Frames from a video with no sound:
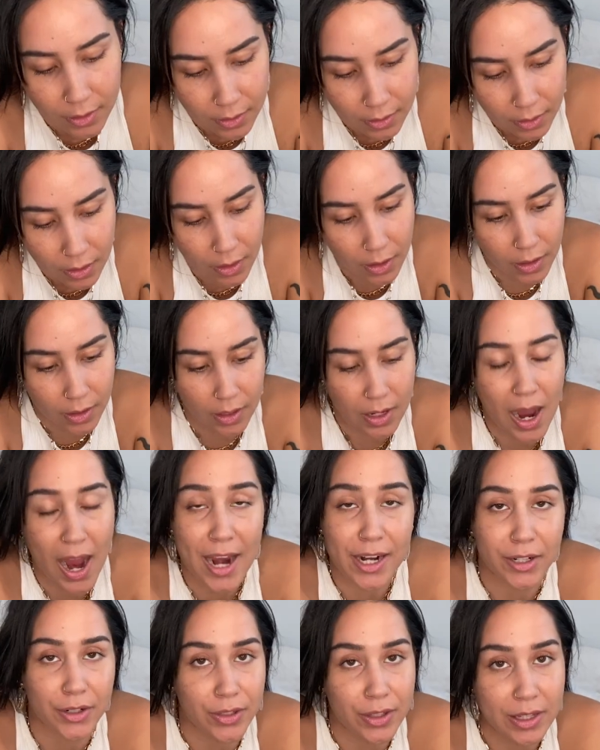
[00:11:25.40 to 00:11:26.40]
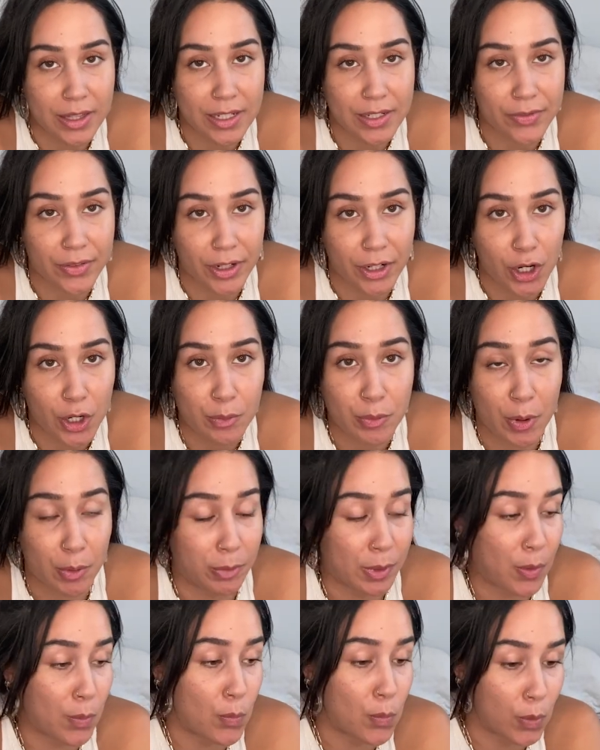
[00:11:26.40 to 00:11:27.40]
I know that this video
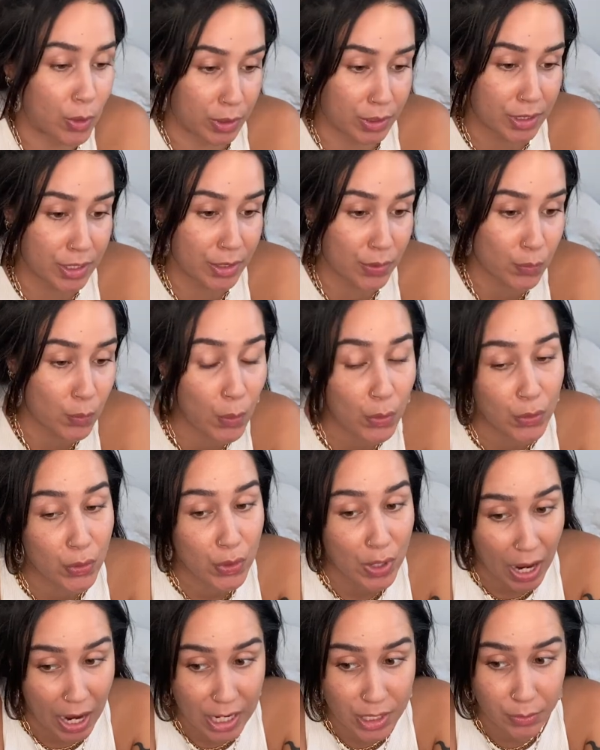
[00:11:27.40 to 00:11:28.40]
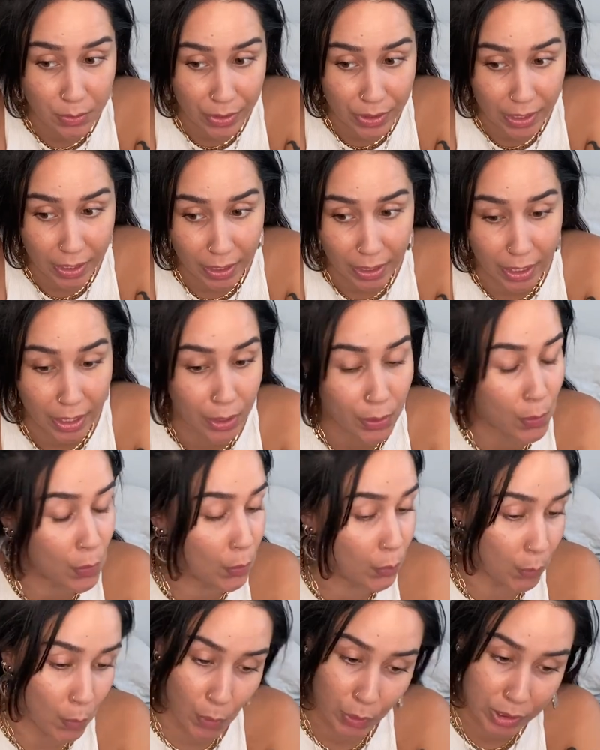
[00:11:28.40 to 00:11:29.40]
probably wasn't what you guys were thinking or
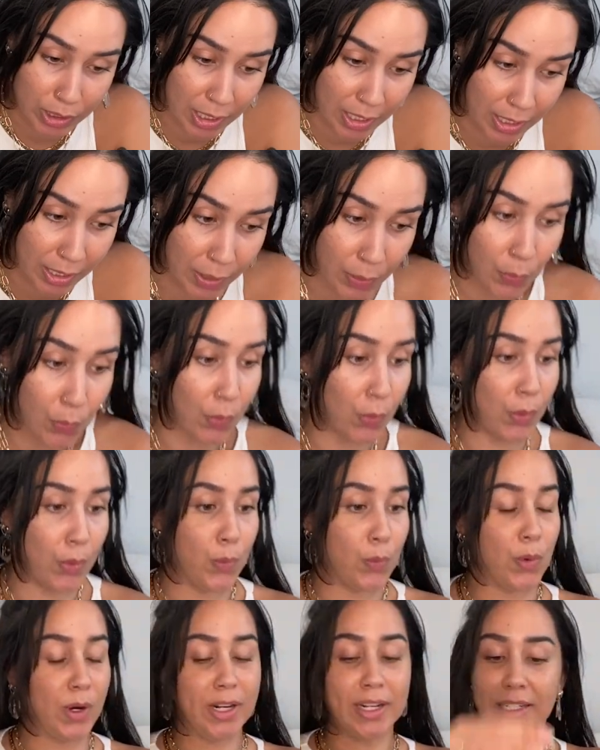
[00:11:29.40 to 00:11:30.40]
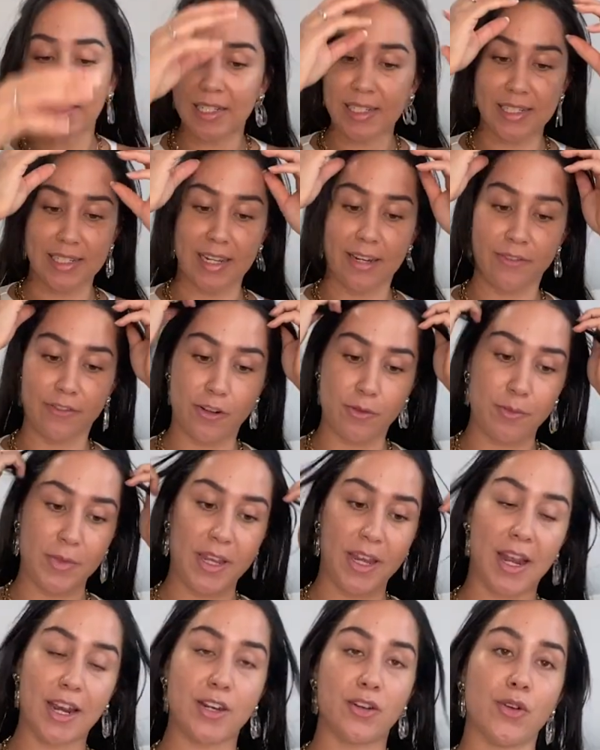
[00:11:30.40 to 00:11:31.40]
wanting or wanting to see from me.
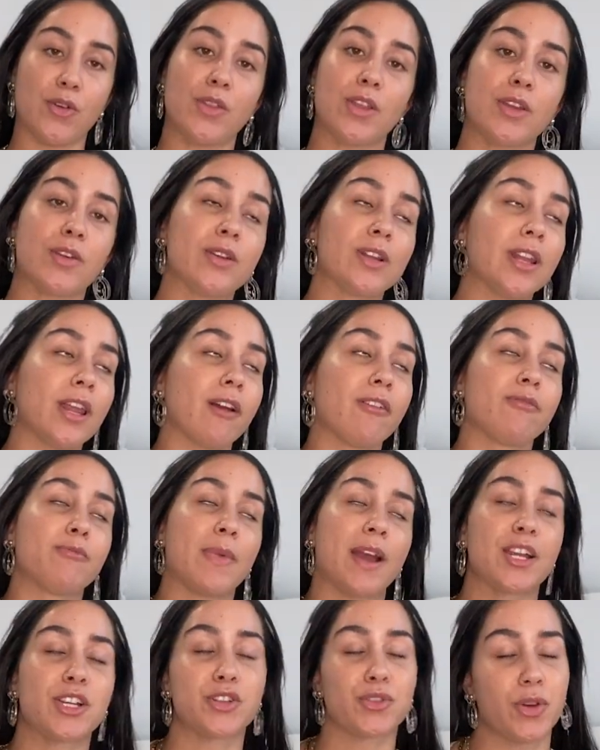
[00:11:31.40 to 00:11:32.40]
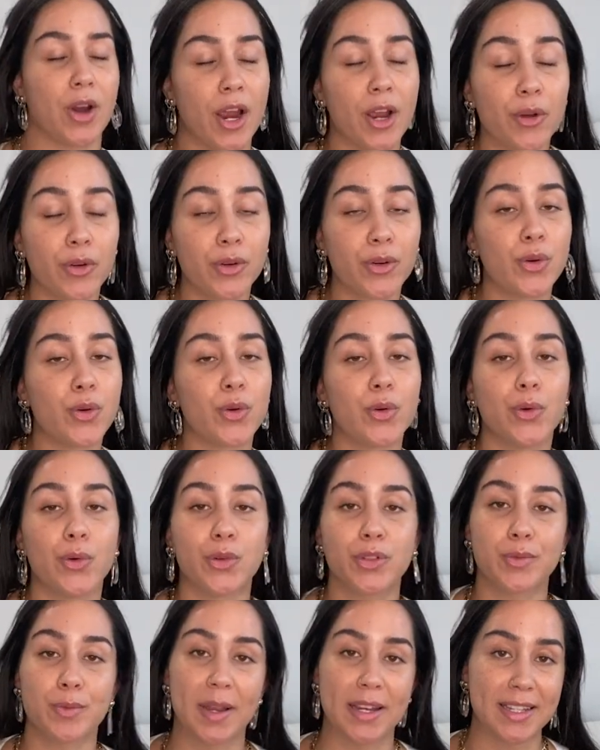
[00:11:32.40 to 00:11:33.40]
I know that you love my try on
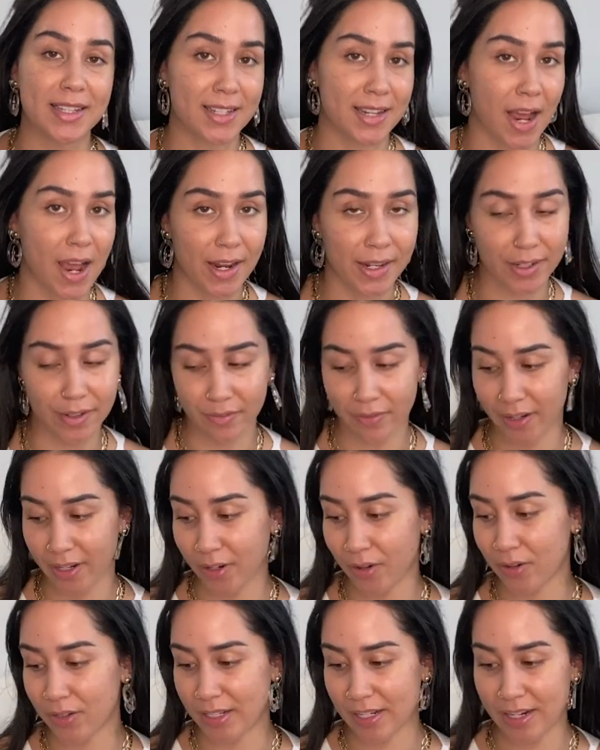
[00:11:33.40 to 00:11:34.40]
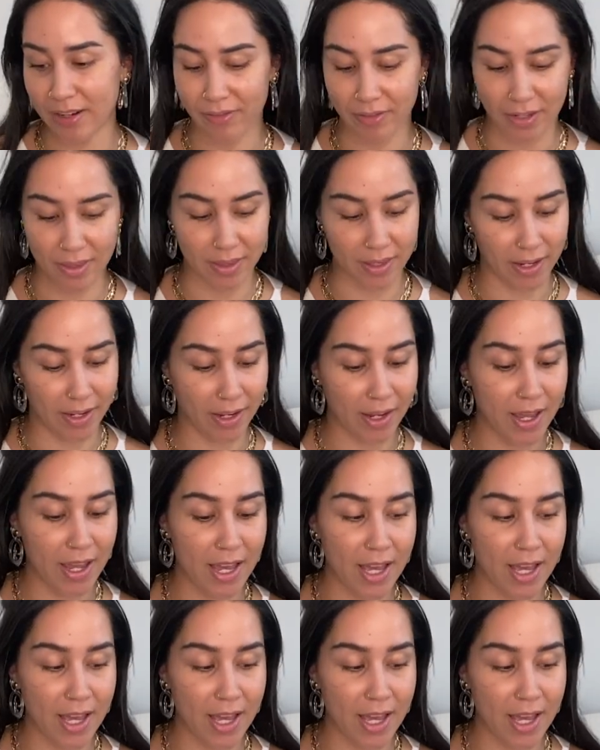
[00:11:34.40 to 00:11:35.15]
hauls, my styling videos and everything.